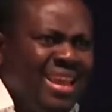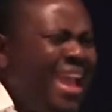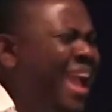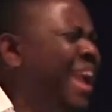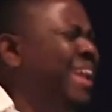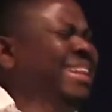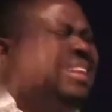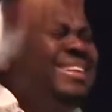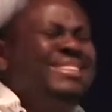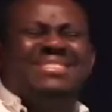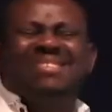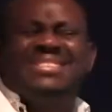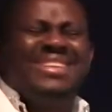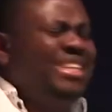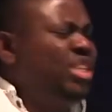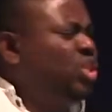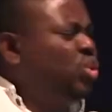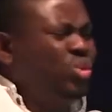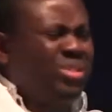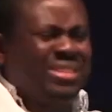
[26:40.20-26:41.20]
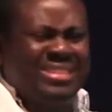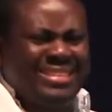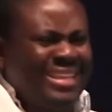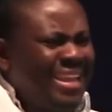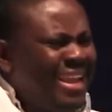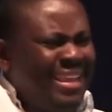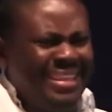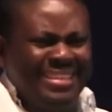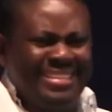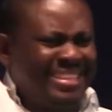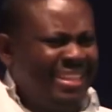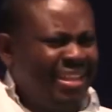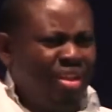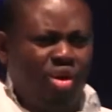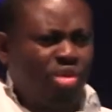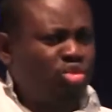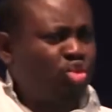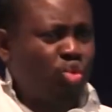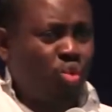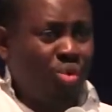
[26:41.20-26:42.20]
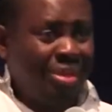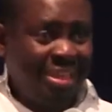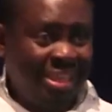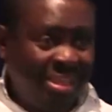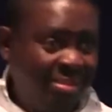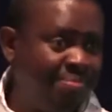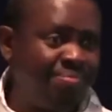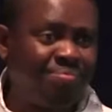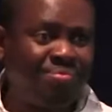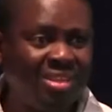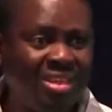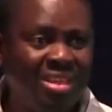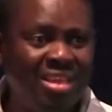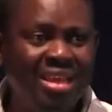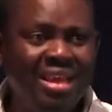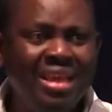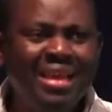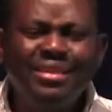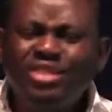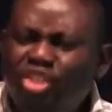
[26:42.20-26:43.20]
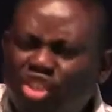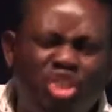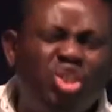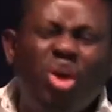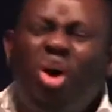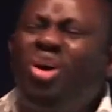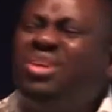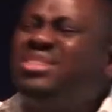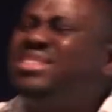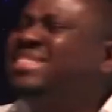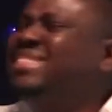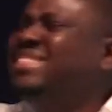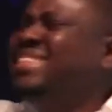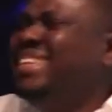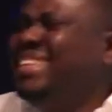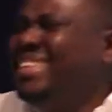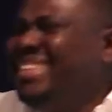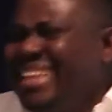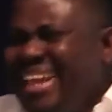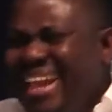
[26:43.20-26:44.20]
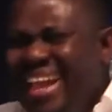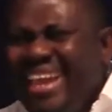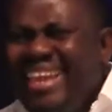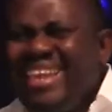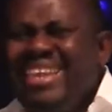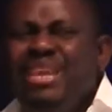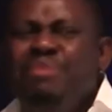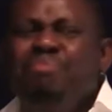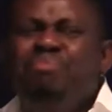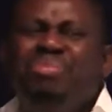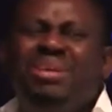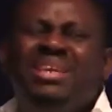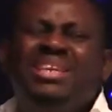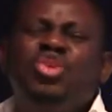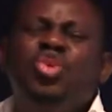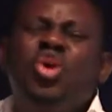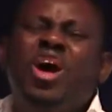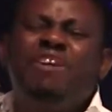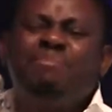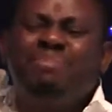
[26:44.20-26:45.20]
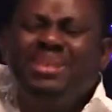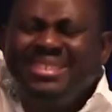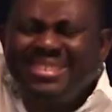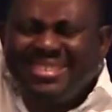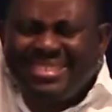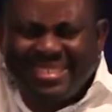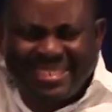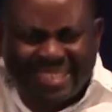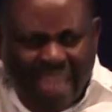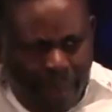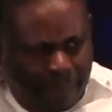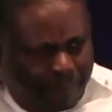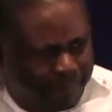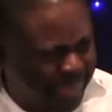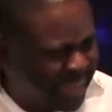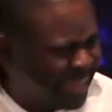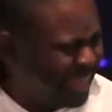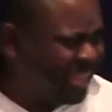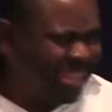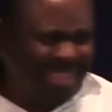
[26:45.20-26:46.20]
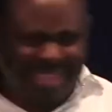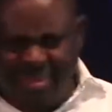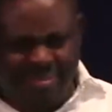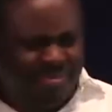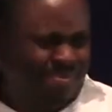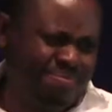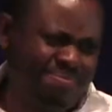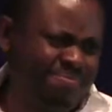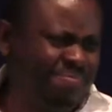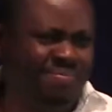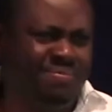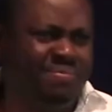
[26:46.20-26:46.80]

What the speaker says: anything you say is law to him. Just the day you have been sapping him,